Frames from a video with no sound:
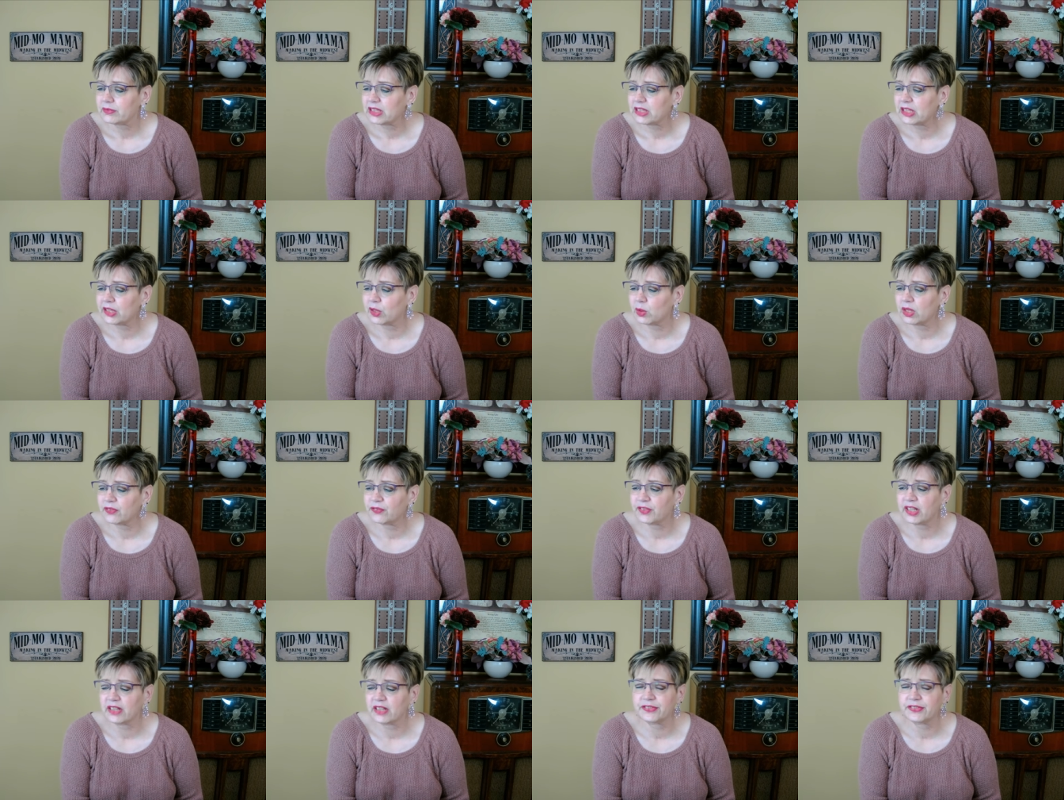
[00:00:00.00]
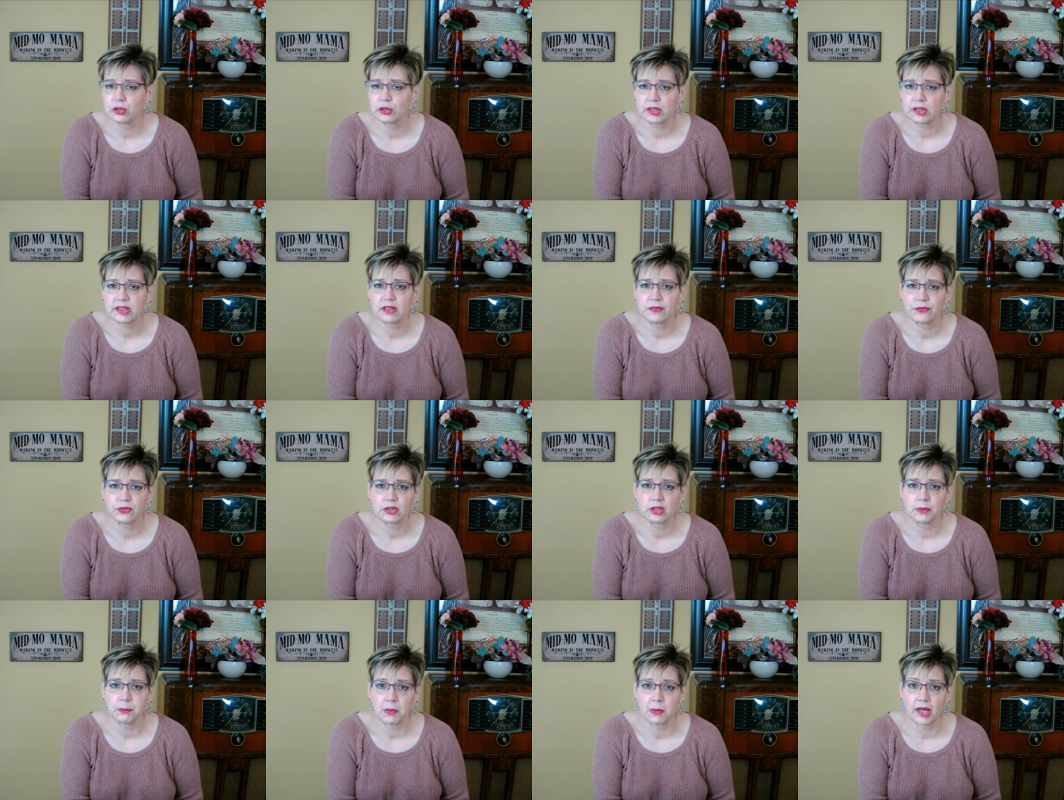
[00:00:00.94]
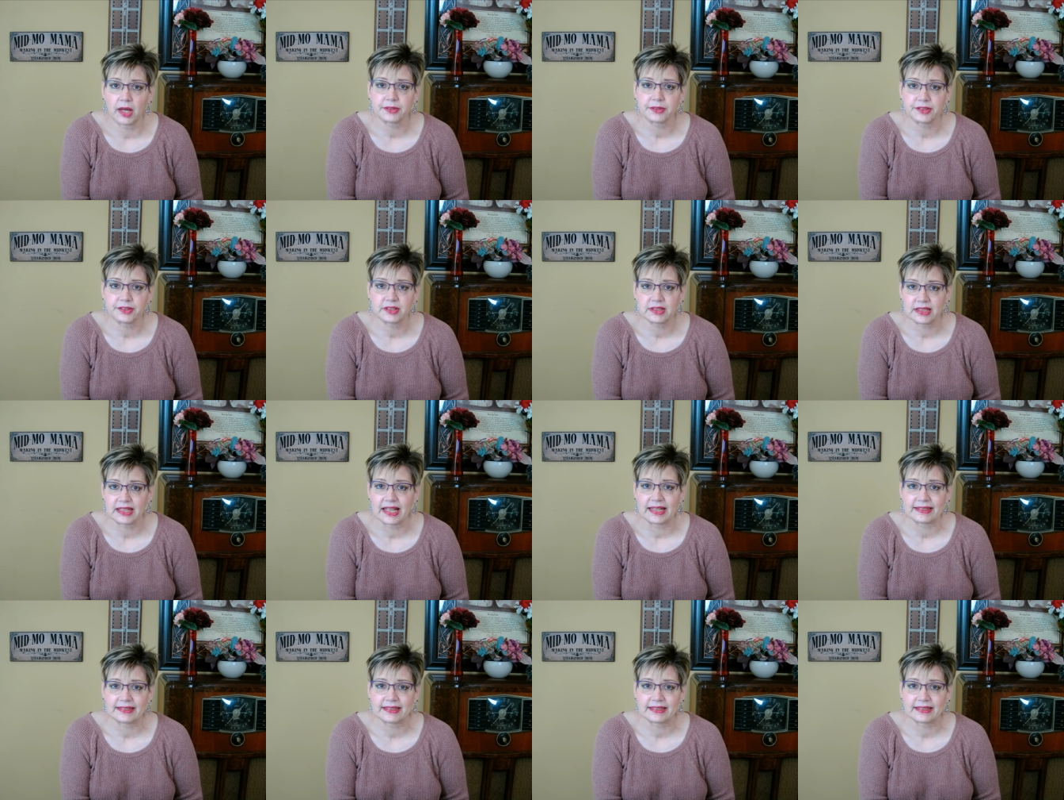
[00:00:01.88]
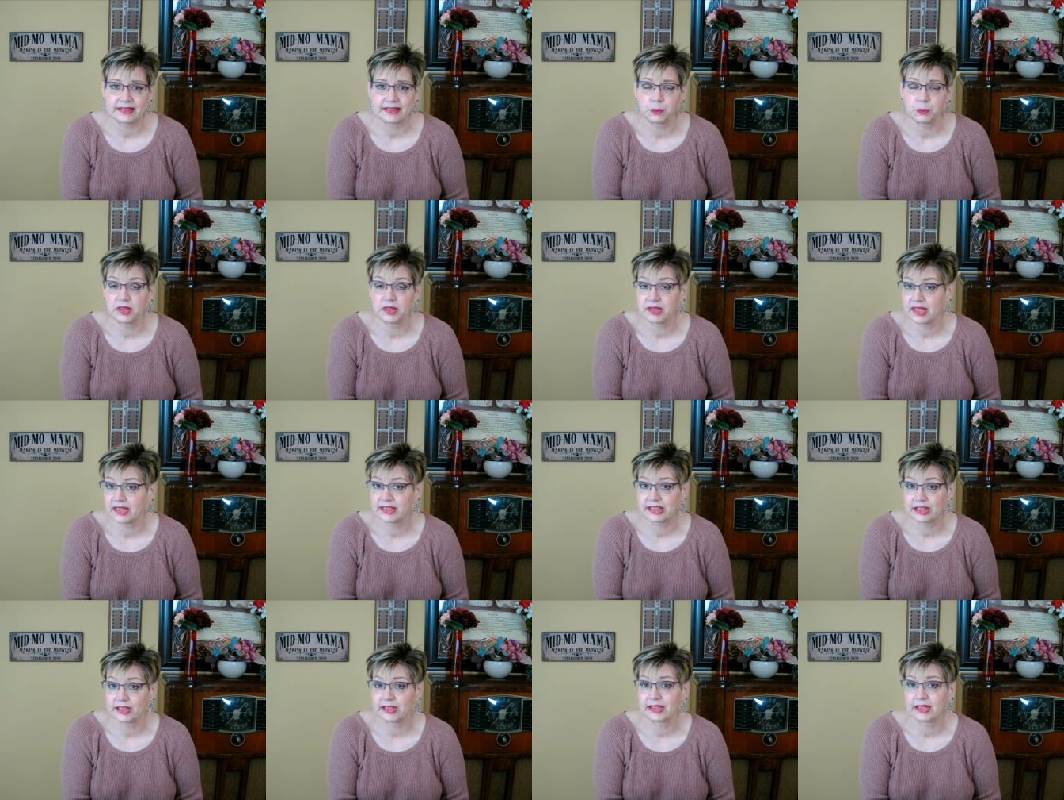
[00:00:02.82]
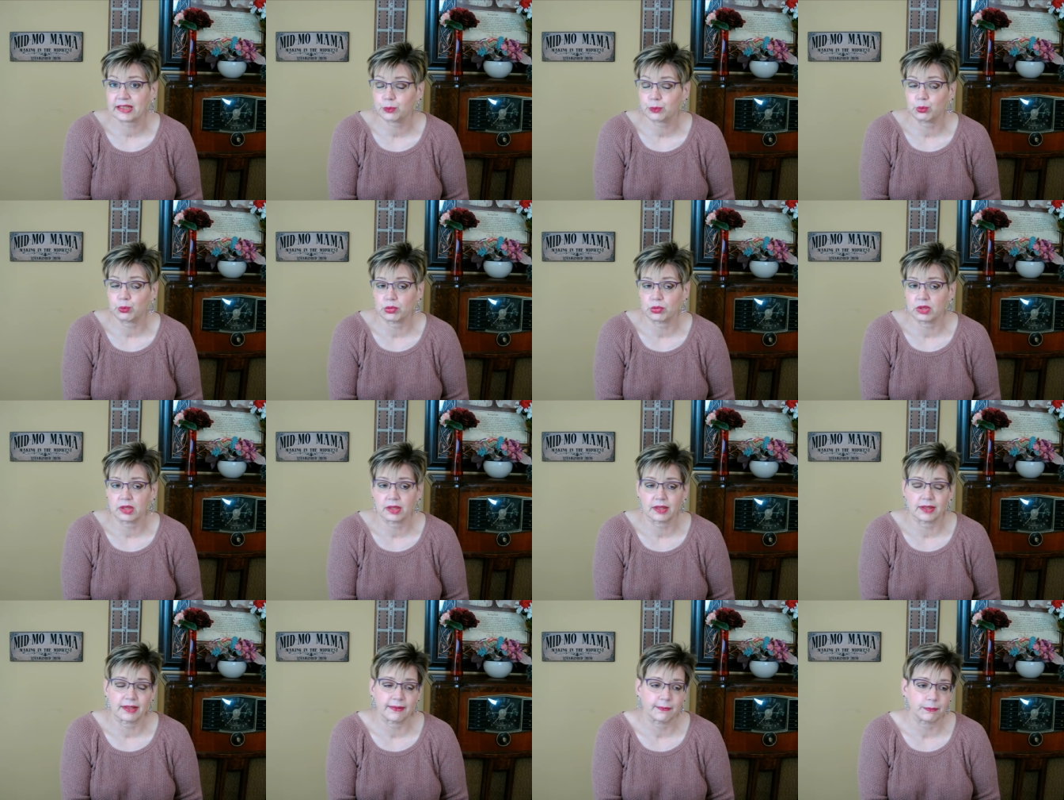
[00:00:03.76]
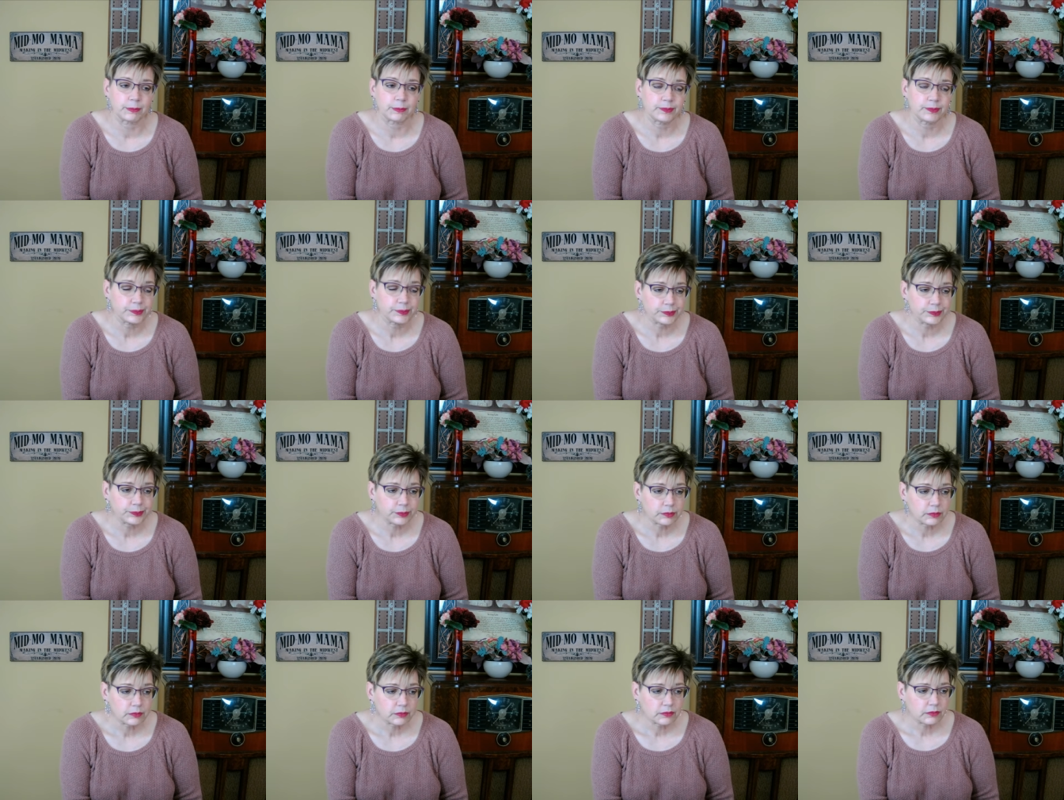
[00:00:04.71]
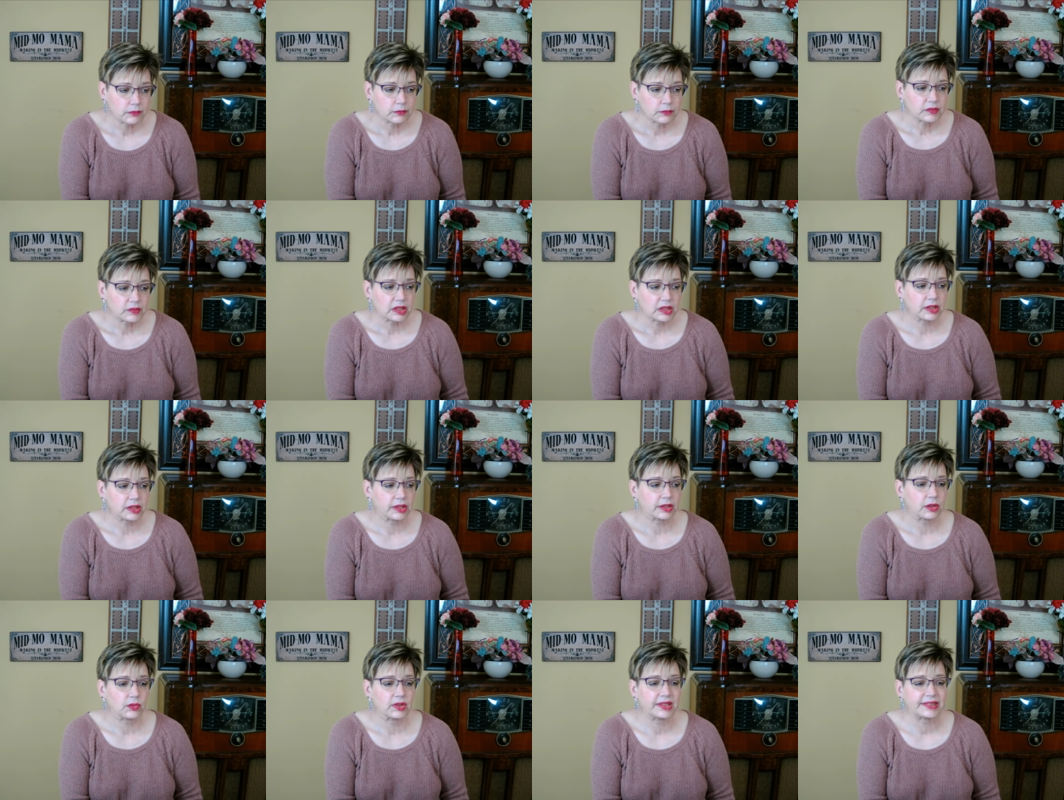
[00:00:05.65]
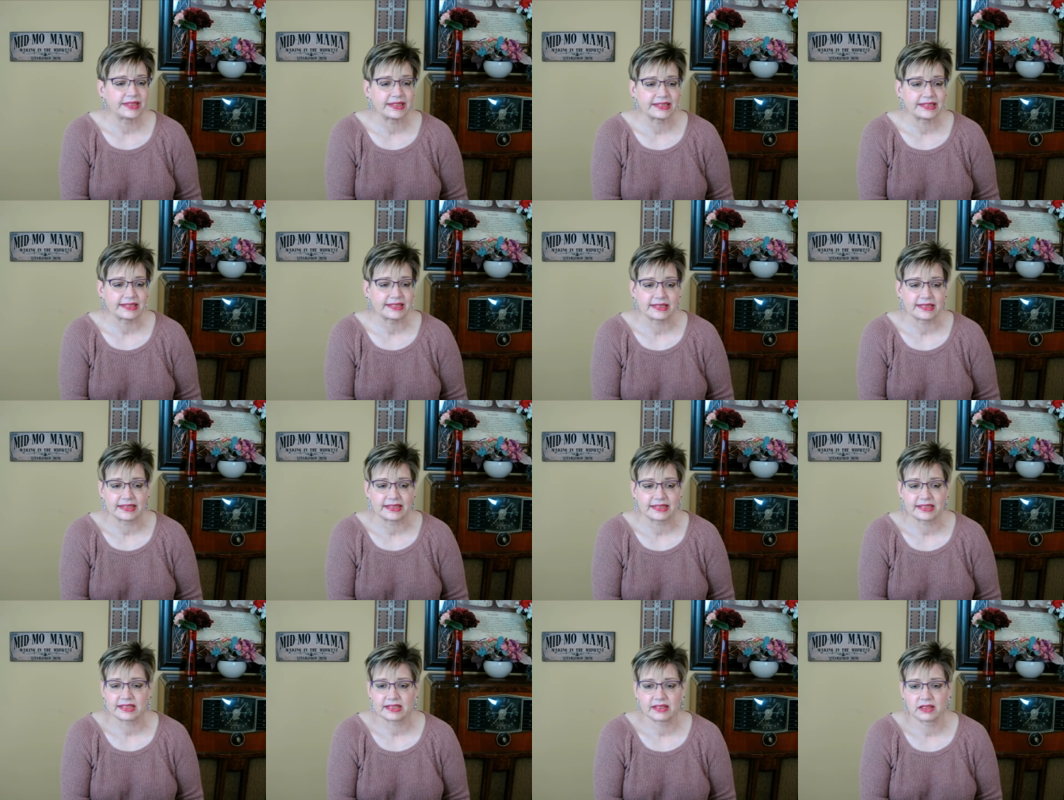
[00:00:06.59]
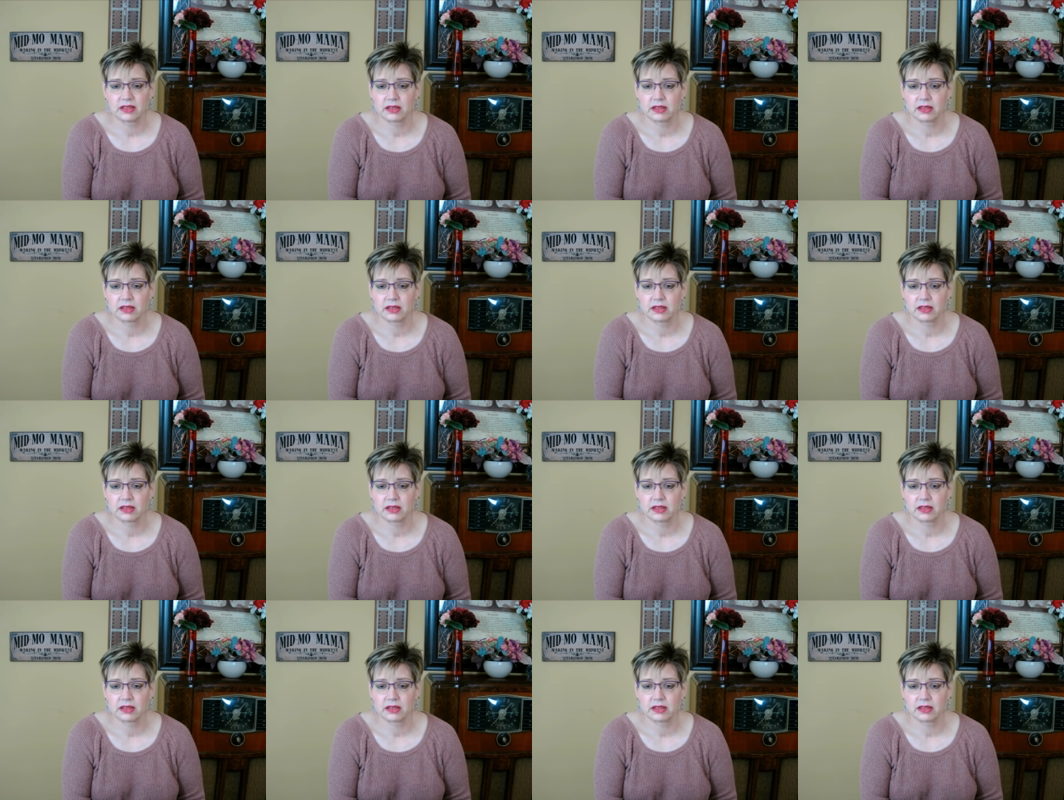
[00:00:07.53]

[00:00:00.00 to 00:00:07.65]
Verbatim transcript: you know, if, if you're looking for a modern classic, something that's good, um, you know, and it's it's